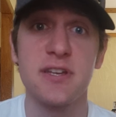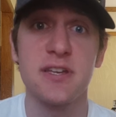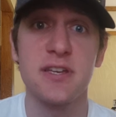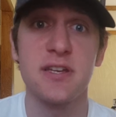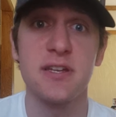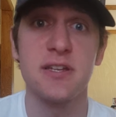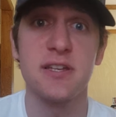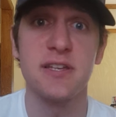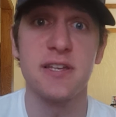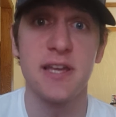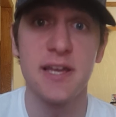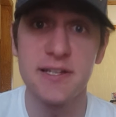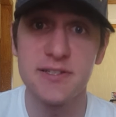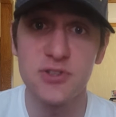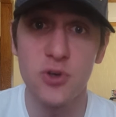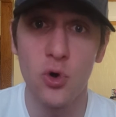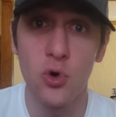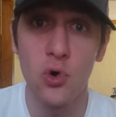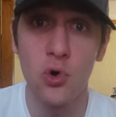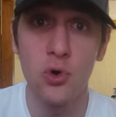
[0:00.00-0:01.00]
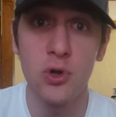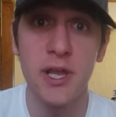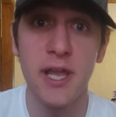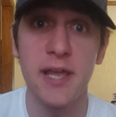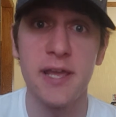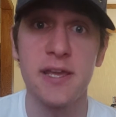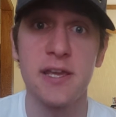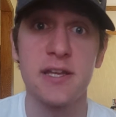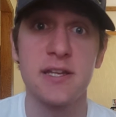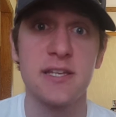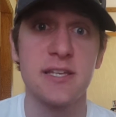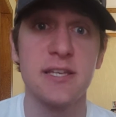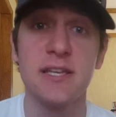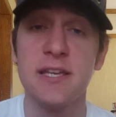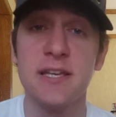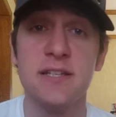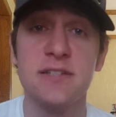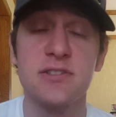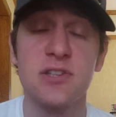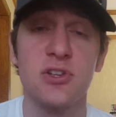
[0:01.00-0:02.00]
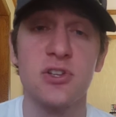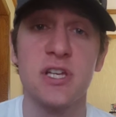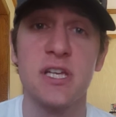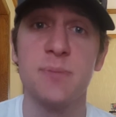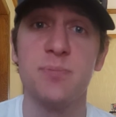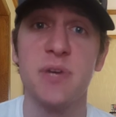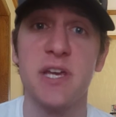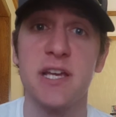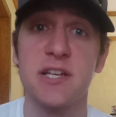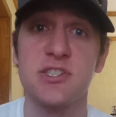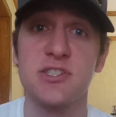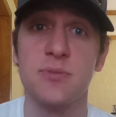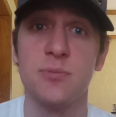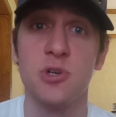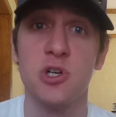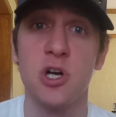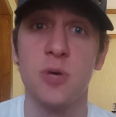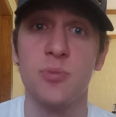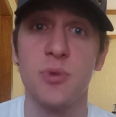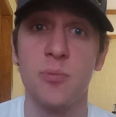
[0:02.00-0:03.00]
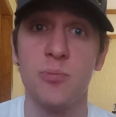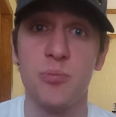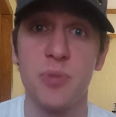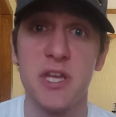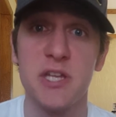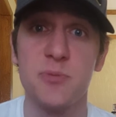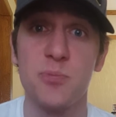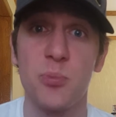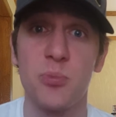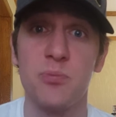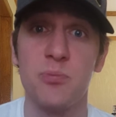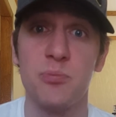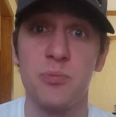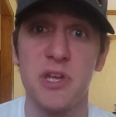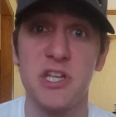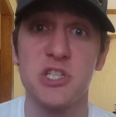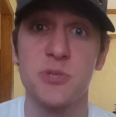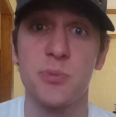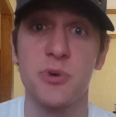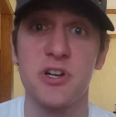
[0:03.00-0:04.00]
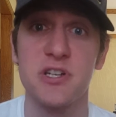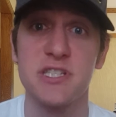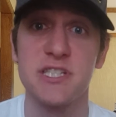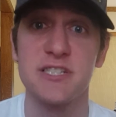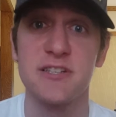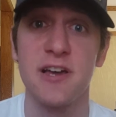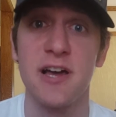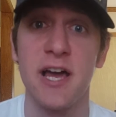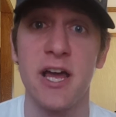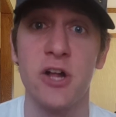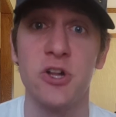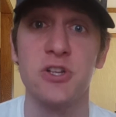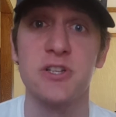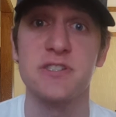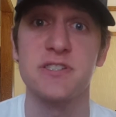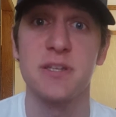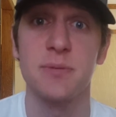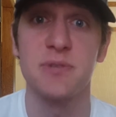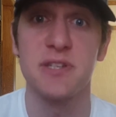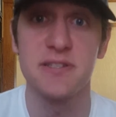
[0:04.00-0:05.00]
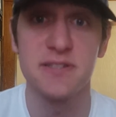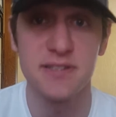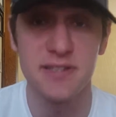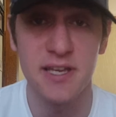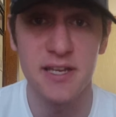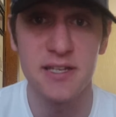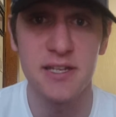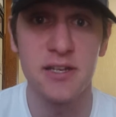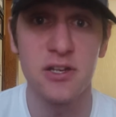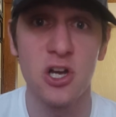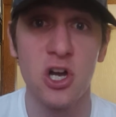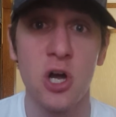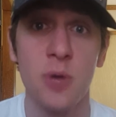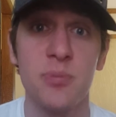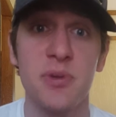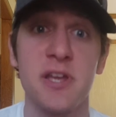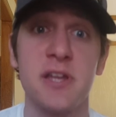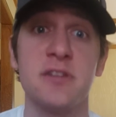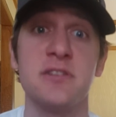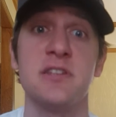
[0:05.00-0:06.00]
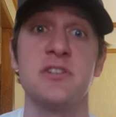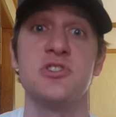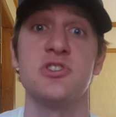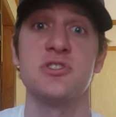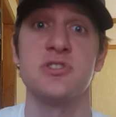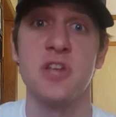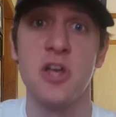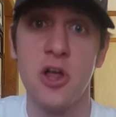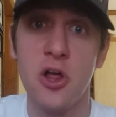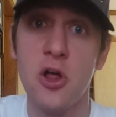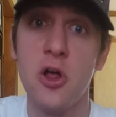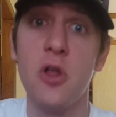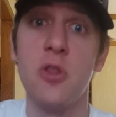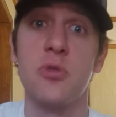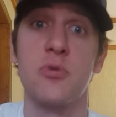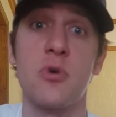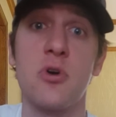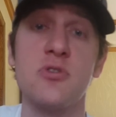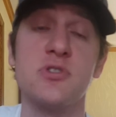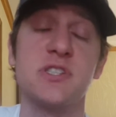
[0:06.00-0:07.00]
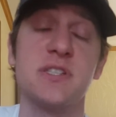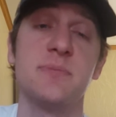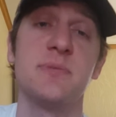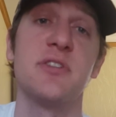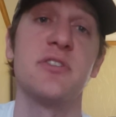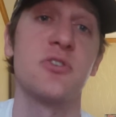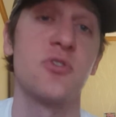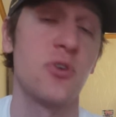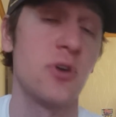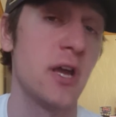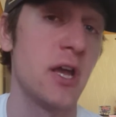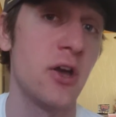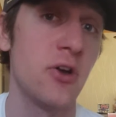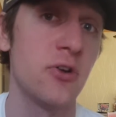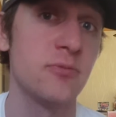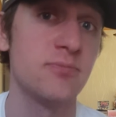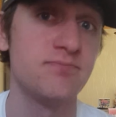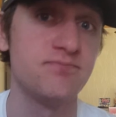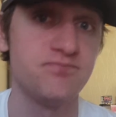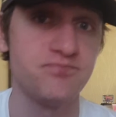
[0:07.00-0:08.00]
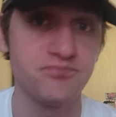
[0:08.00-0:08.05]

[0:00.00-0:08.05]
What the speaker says: and he hits Hulk, and he easily picks him up bench press style, except he's standing up, and then just throws him to the ground.